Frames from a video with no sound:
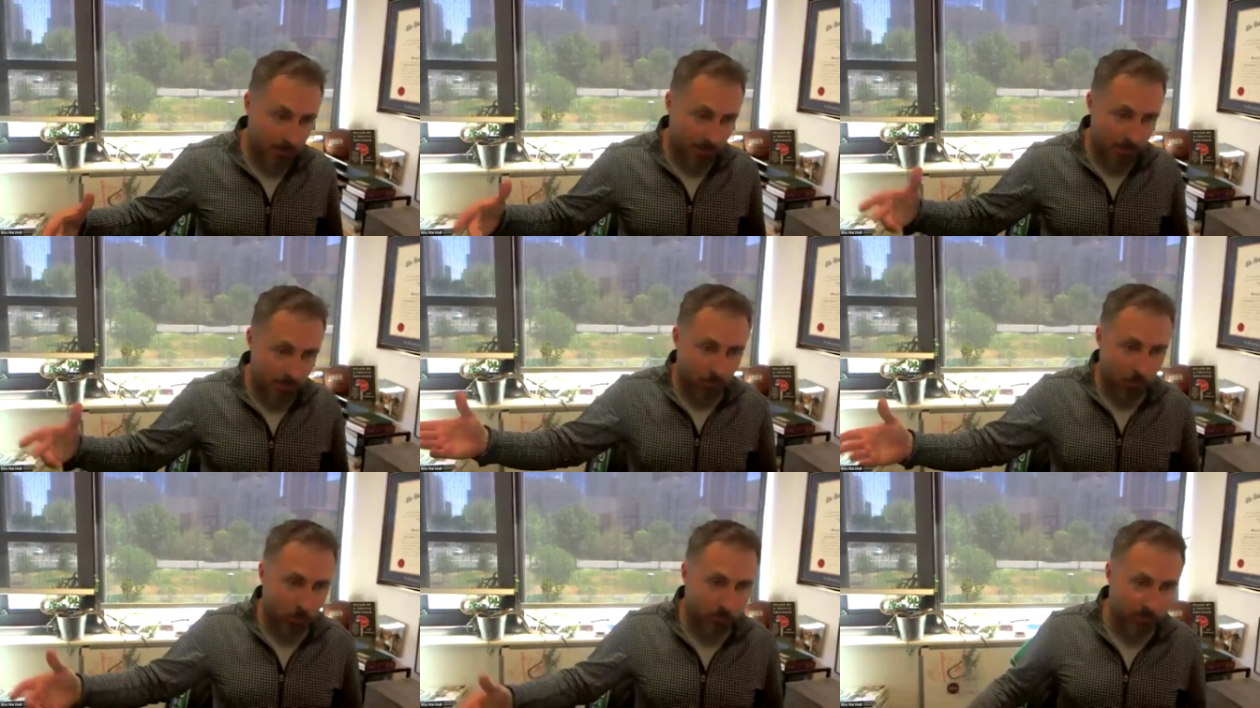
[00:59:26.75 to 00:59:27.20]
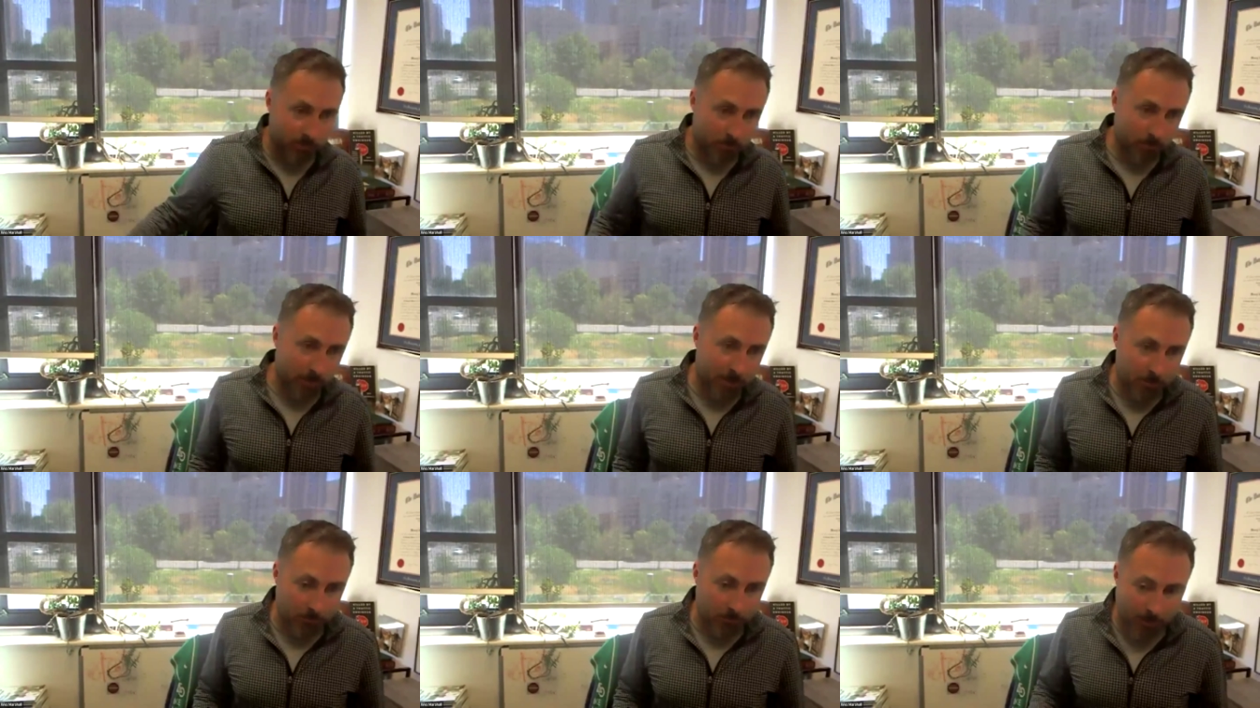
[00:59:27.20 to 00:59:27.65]
and move in the
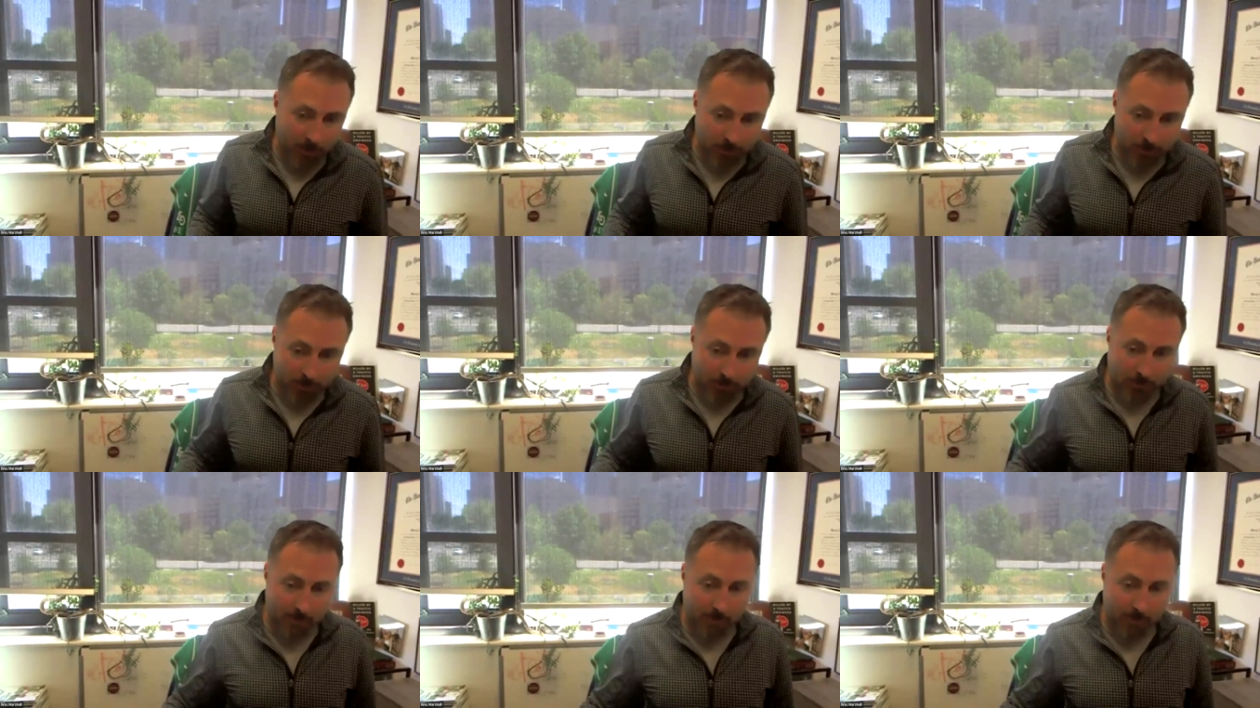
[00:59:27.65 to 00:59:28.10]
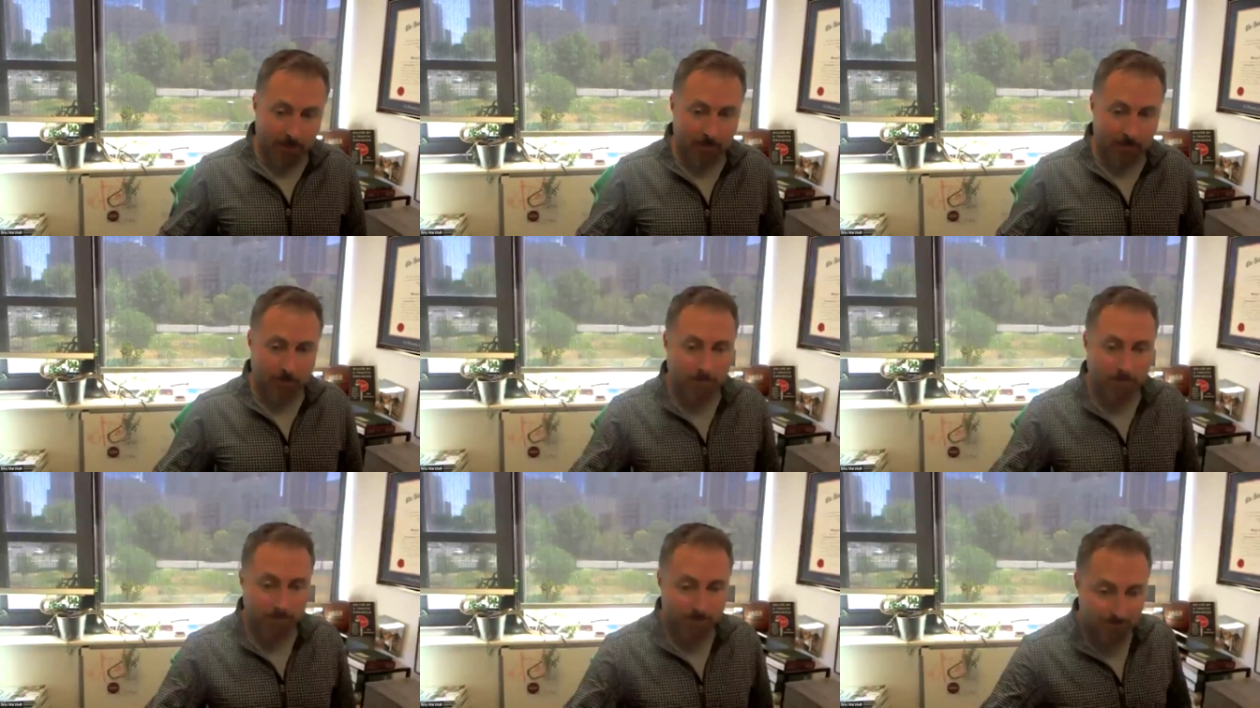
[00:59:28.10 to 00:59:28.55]
right direction,
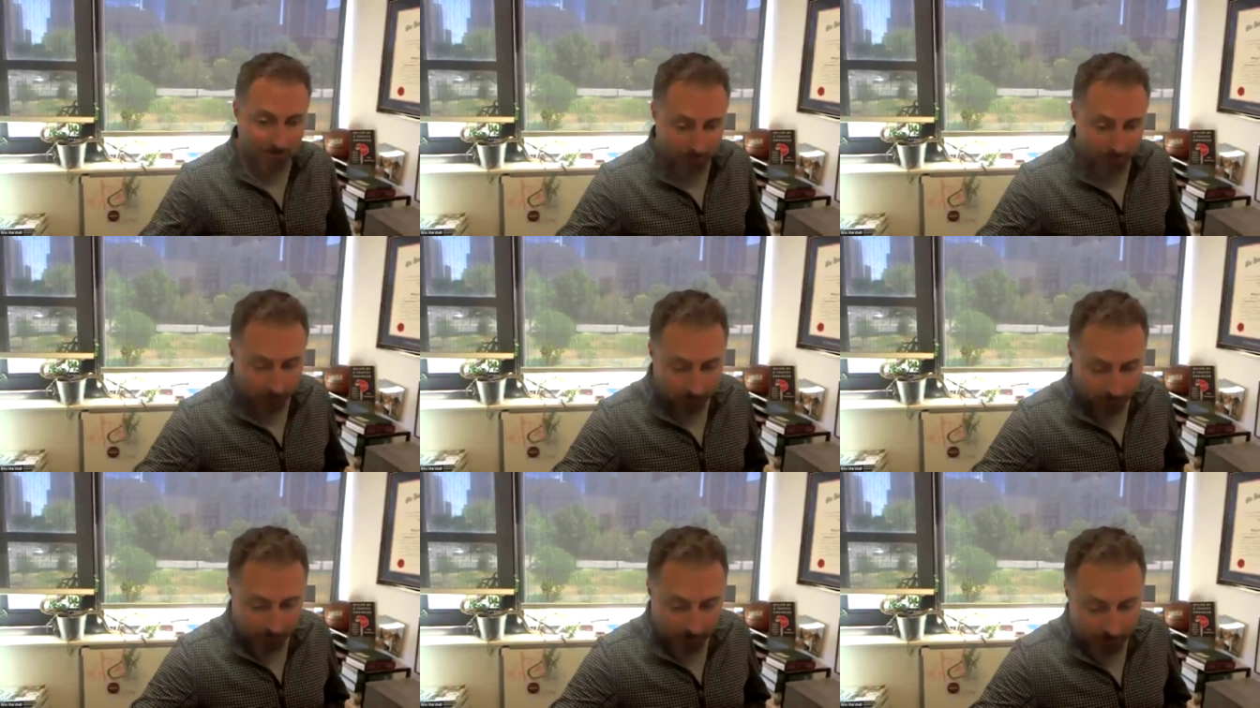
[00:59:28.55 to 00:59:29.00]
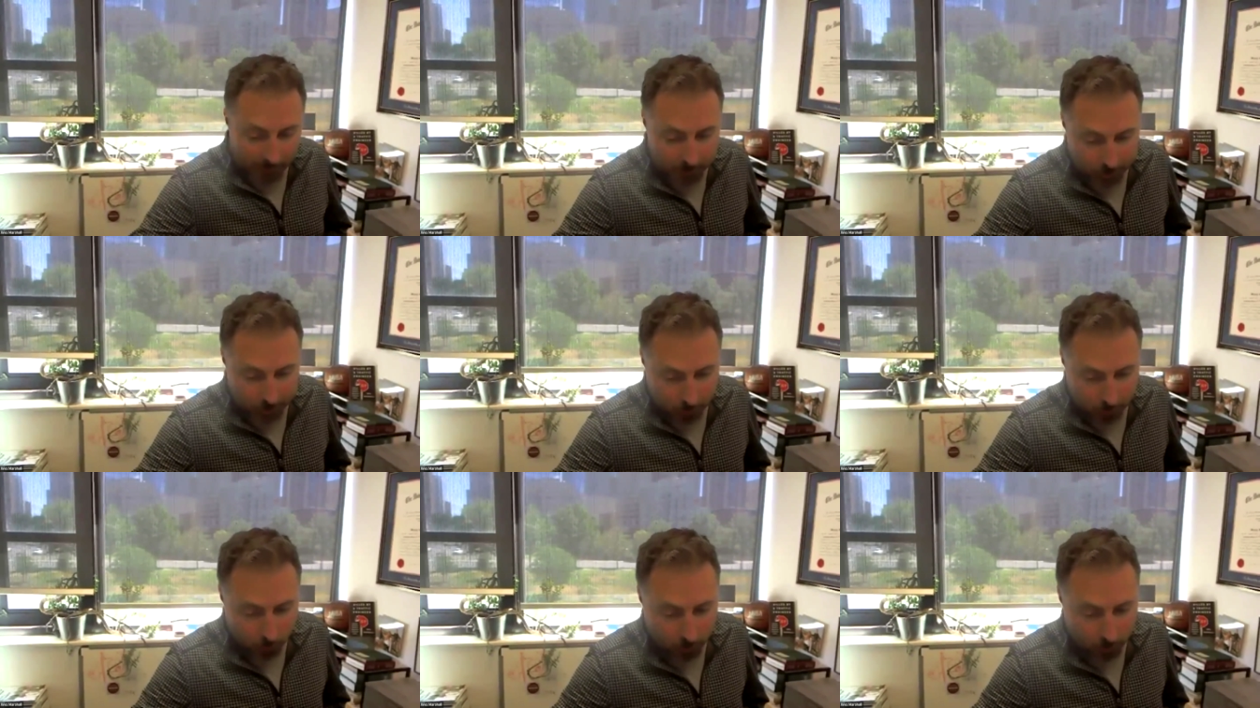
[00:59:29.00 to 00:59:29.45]
that
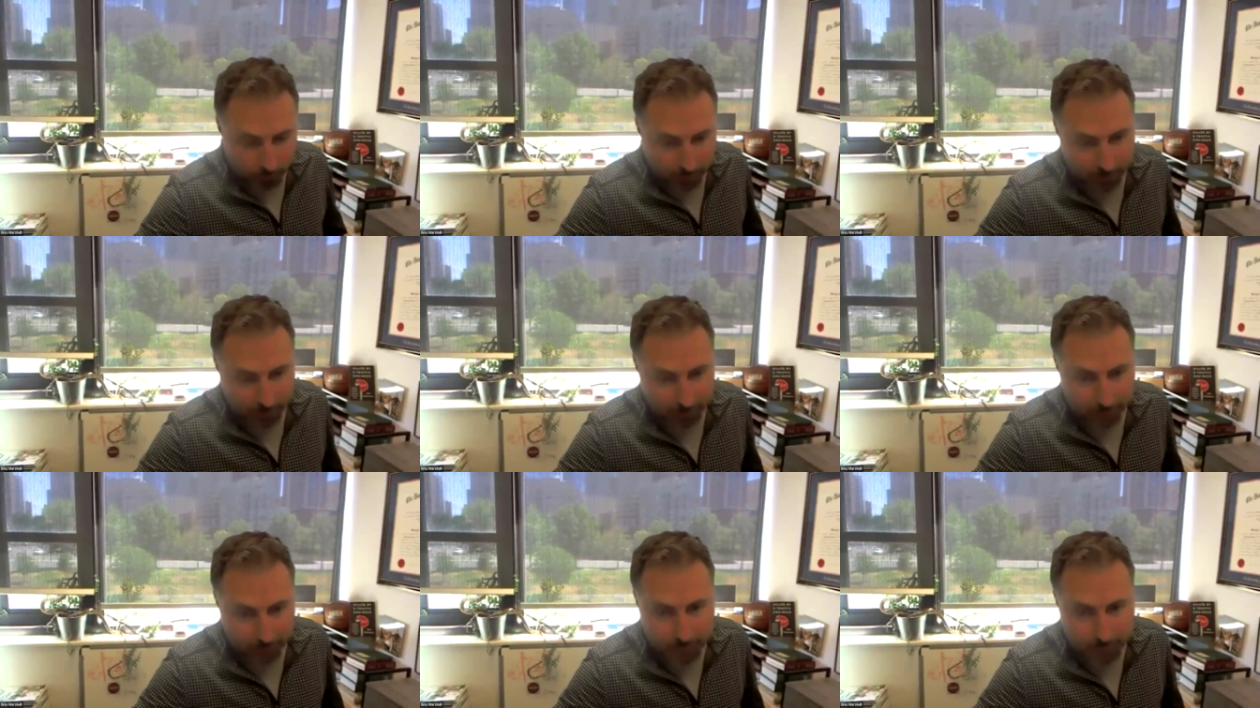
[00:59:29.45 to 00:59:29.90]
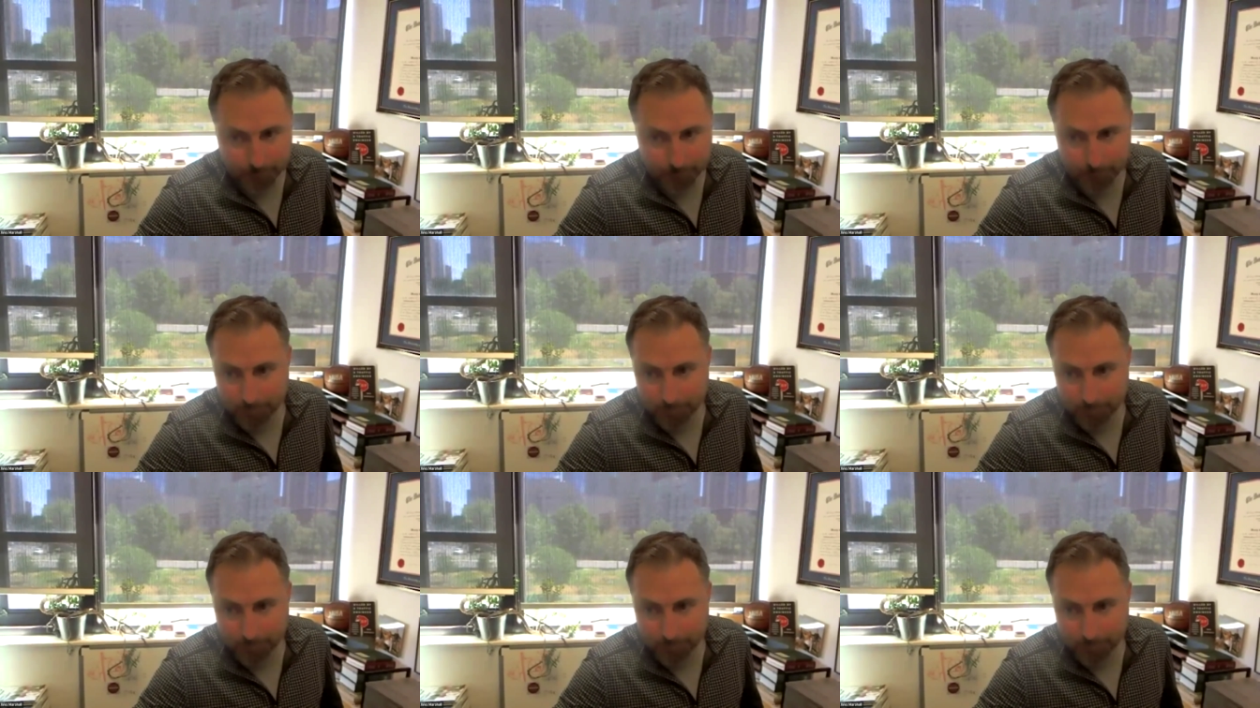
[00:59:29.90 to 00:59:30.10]
should work better.